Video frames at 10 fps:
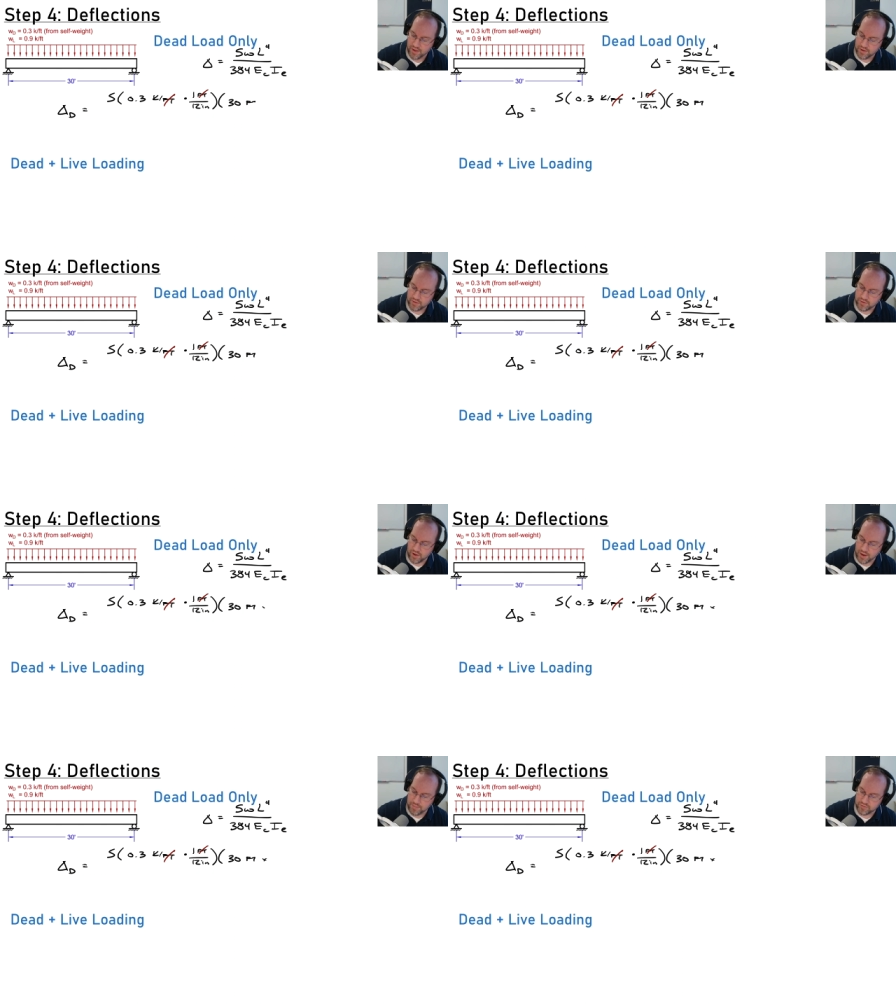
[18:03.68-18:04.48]

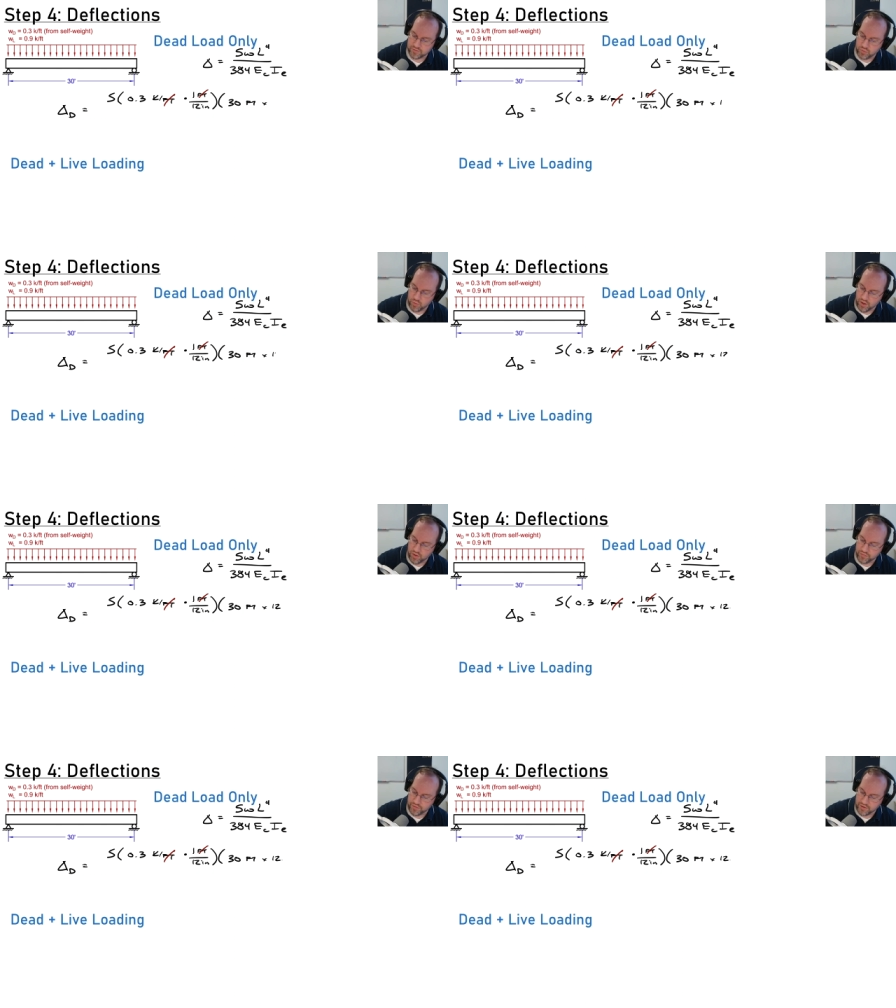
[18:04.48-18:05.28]
times
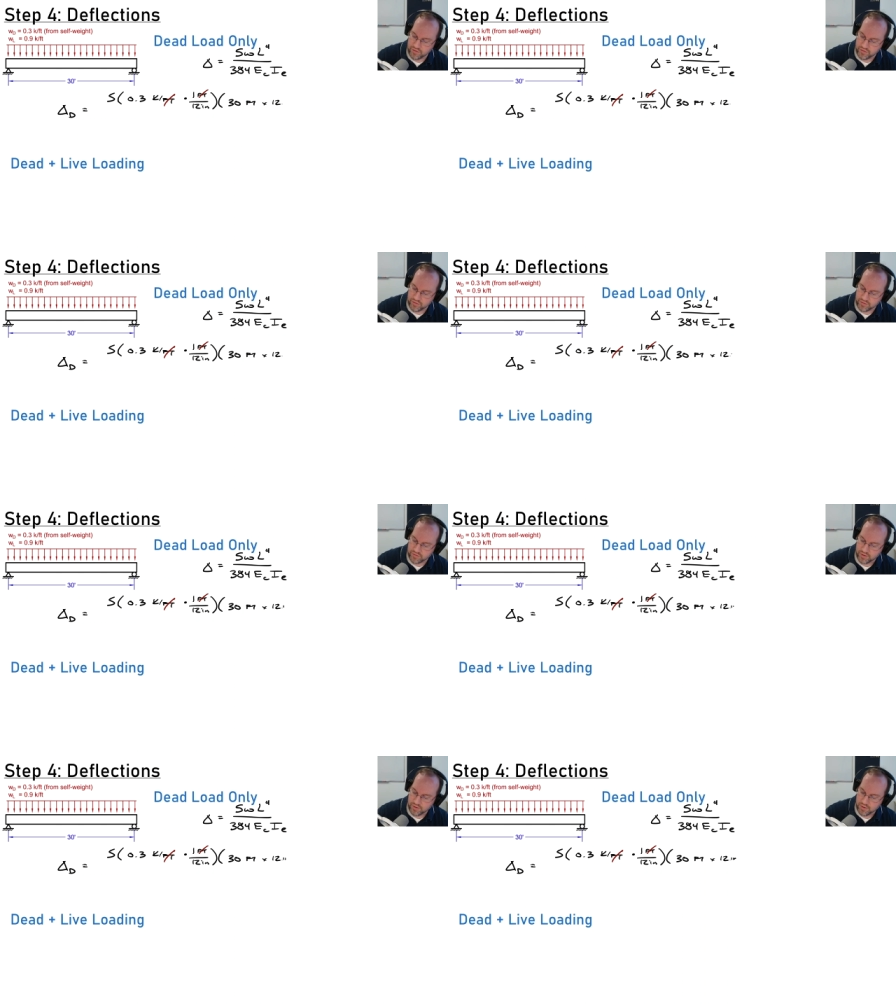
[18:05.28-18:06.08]
12 inches
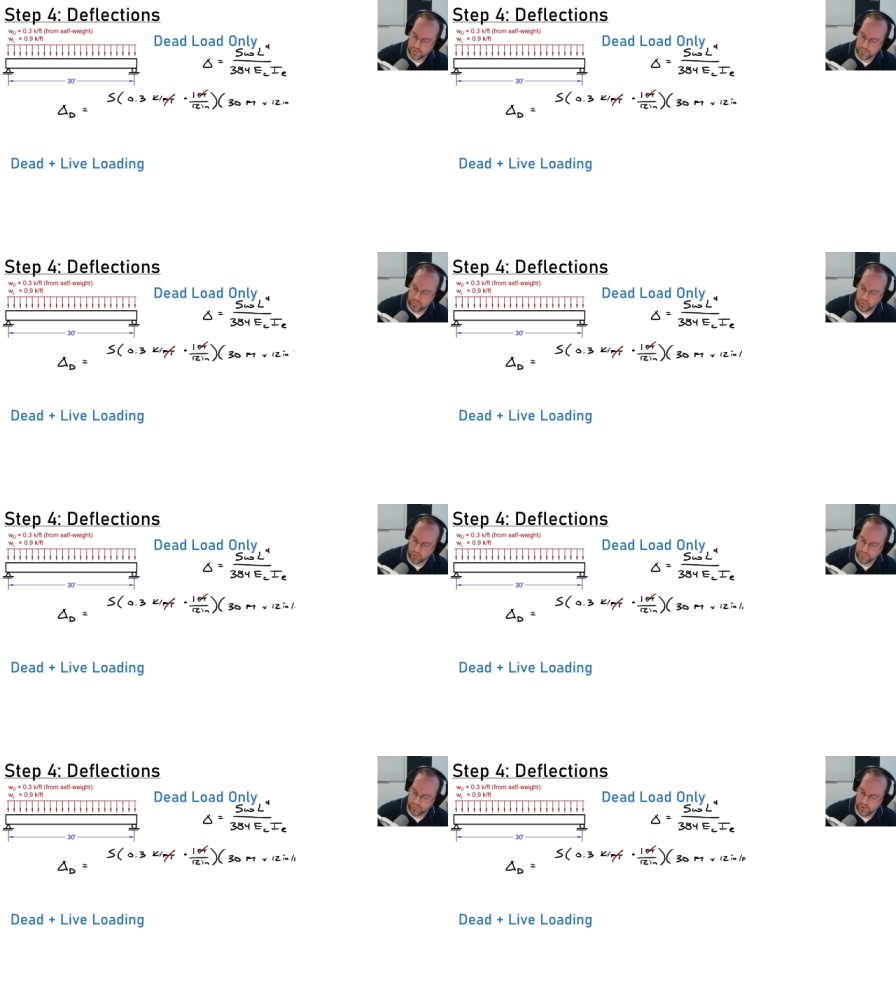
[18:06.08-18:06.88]
per
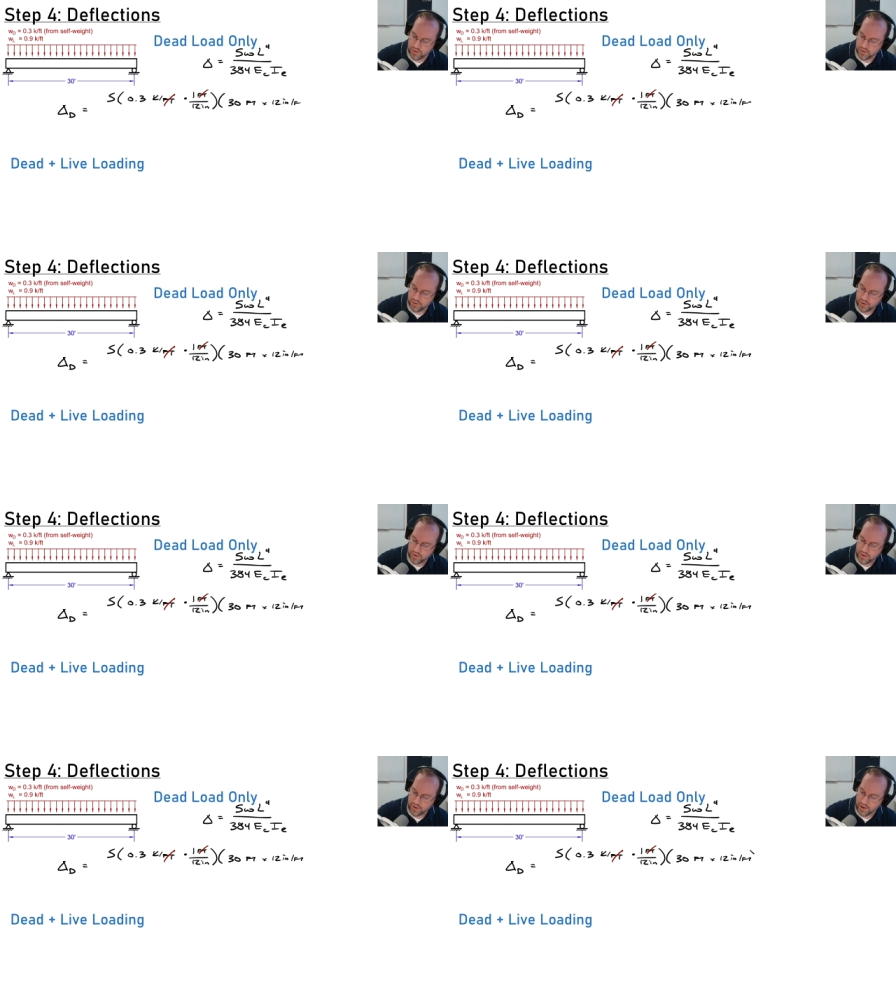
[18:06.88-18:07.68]
foot,
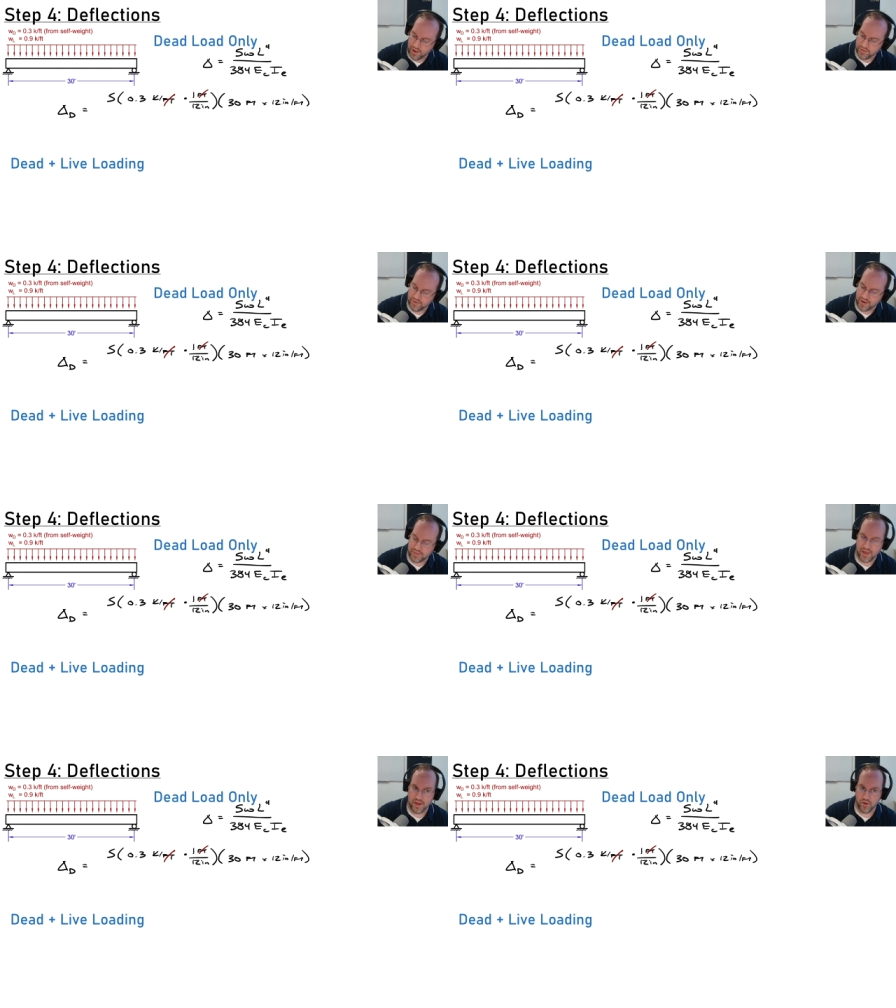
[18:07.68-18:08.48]
and take
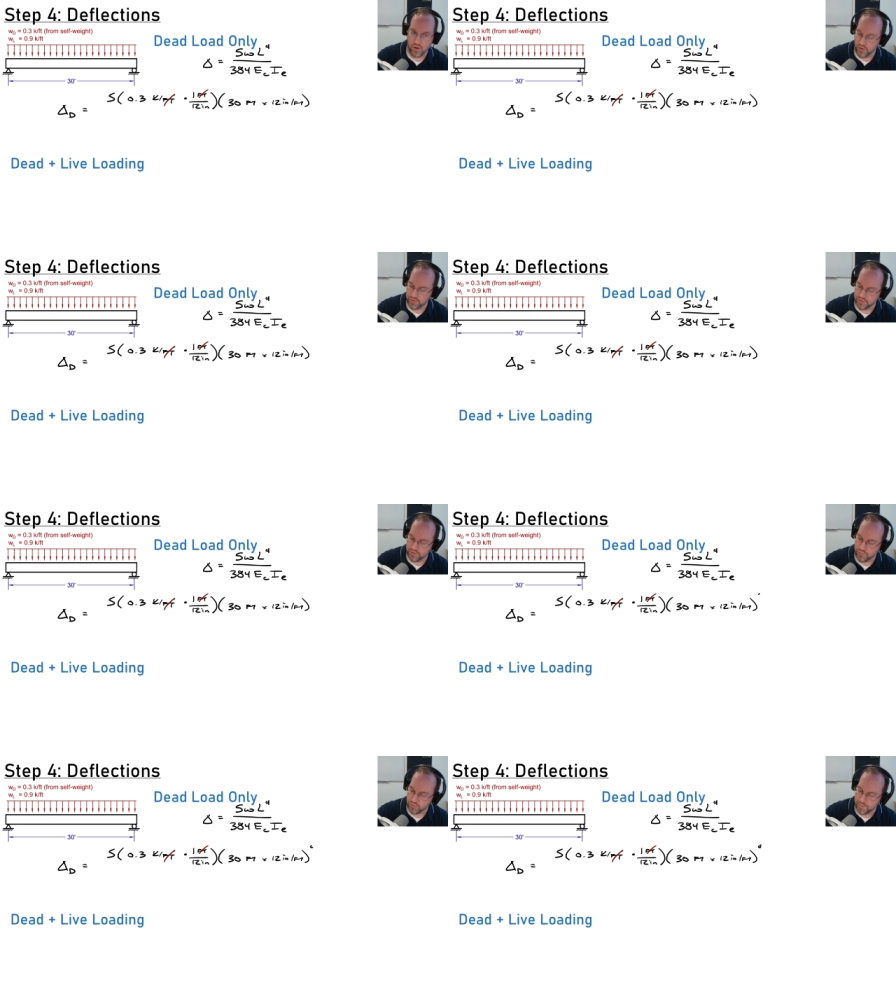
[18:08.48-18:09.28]
that all to the
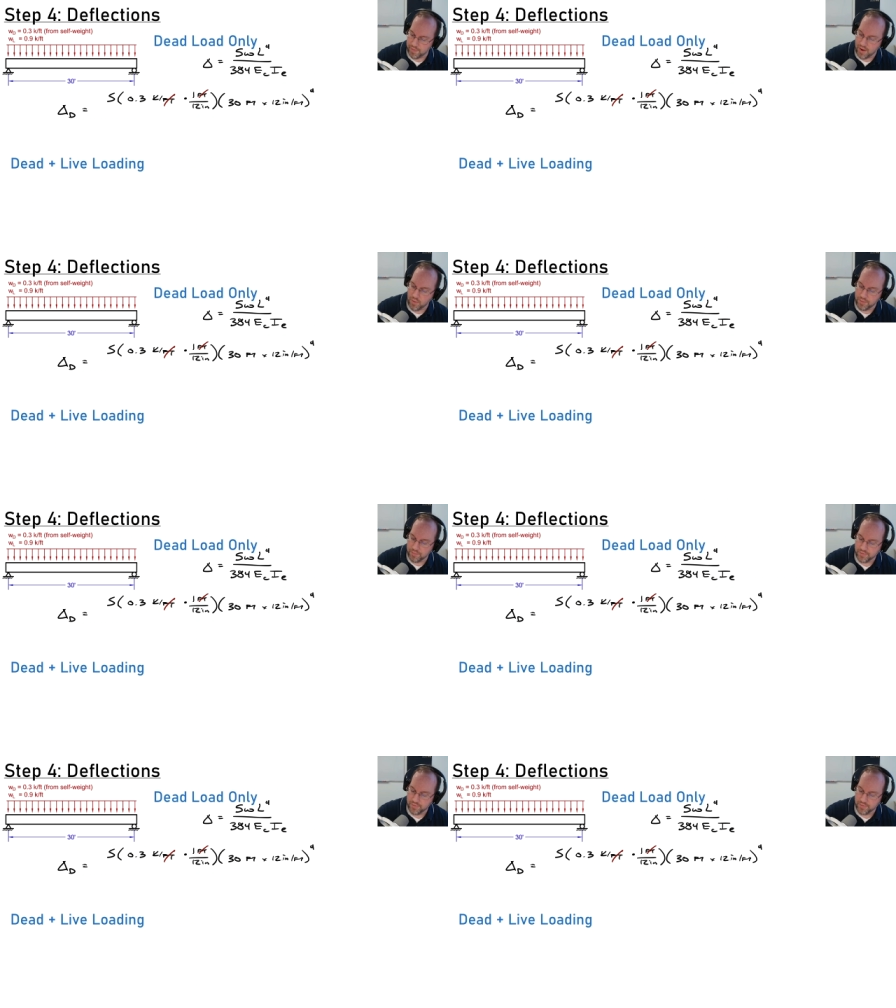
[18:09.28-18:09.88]
fourth power.